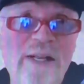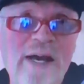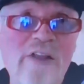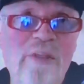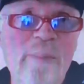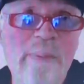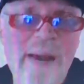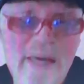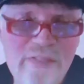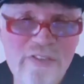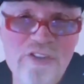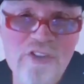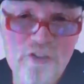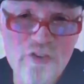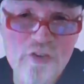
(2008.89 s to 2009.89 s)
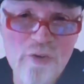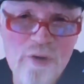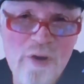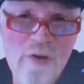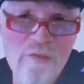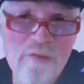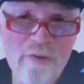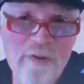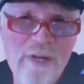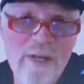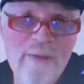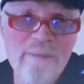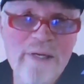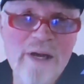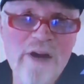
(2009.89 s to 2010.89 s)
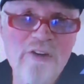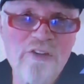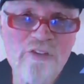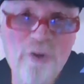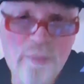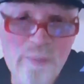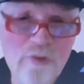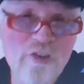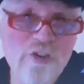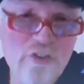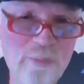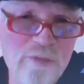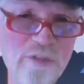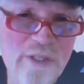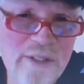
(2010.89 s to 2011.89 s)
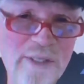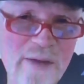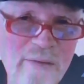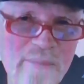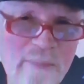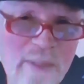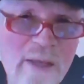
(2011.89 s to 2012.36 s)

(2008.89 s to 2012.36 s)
now the pathogens took over because your immune system shut down.